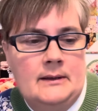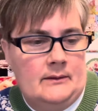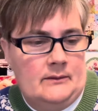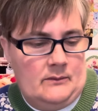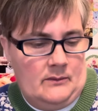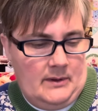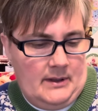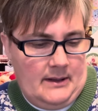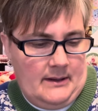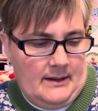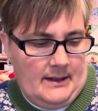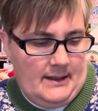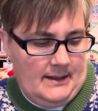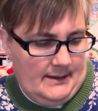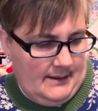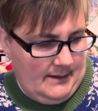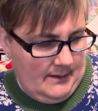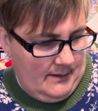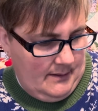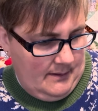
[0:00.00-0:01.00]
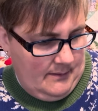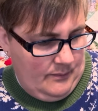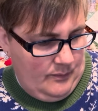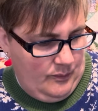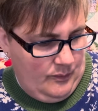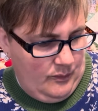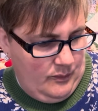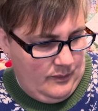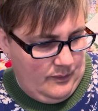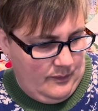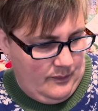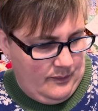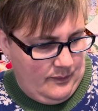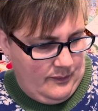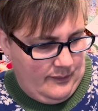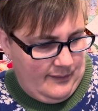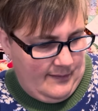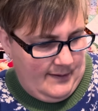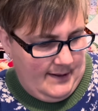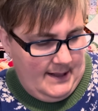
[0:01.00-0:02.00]
whether that's a
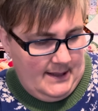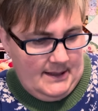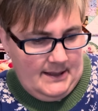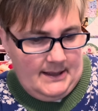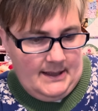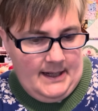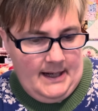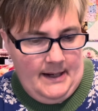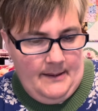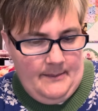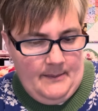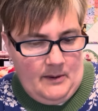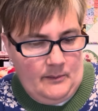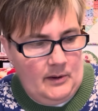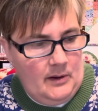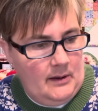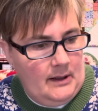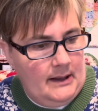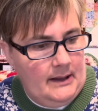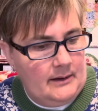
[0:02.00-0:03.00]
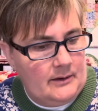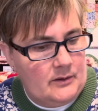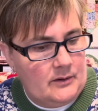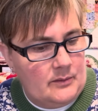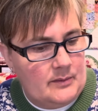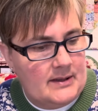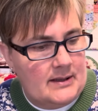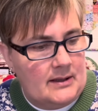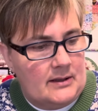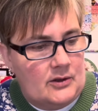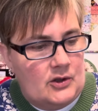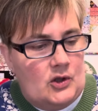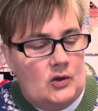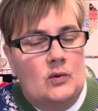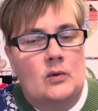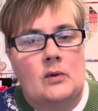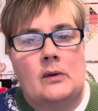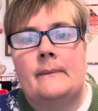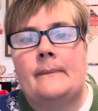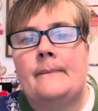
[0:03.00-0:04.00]
brand name, I'm not 100%
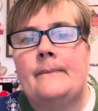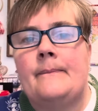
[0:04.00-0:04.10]
sure.